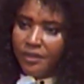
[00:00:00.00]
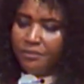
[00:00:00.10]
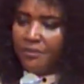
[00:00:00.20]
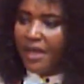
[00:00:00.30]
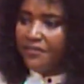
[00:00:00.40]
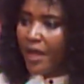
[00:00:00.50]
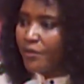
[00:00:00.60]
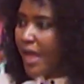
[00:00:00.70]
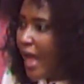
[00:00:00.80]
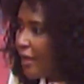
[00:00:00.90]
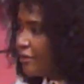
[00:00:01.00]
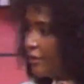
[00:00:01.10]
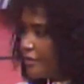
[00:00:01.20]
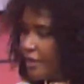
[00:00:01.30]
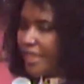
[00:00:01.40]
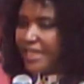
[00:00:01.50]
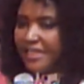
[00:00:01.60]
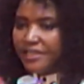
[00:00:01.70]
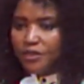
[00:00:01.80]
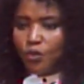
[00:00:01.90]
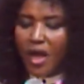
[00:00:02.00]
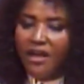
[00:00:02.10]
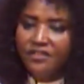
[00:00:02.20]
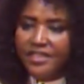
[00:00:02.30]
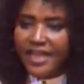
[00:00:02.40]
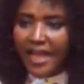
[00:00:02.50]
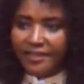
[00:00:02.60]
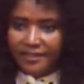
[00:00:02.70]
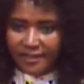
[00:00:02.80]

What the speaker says: Bath her, wear her clothes. You have a child.